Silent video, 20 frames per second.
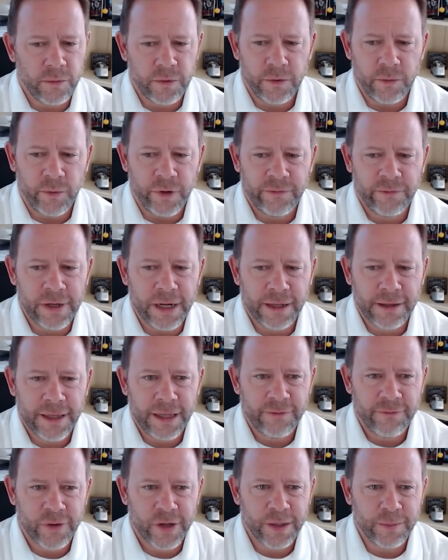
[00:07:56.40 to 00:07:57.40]
we've got that
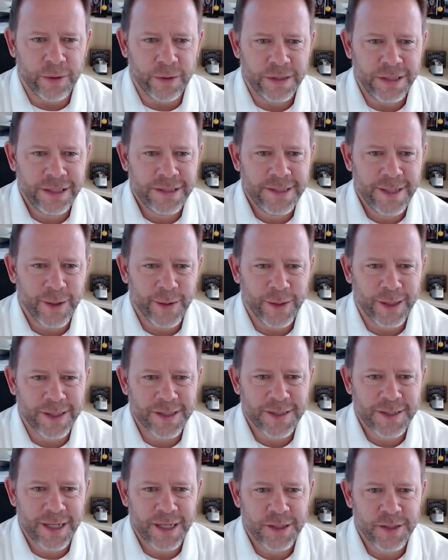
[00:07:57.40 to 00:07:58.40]
variable detailing
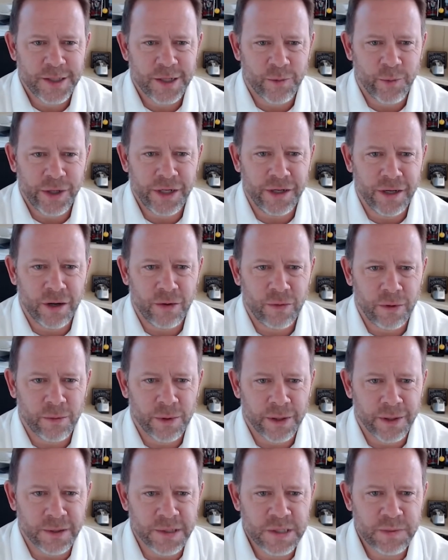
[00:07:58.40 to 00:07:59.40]
stage there. We know what we're
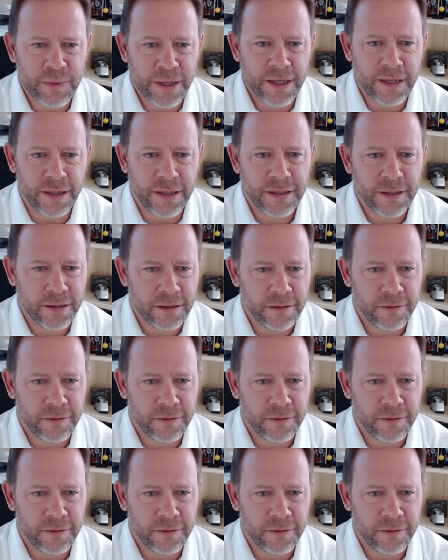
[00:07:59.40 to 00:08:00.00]
going to spend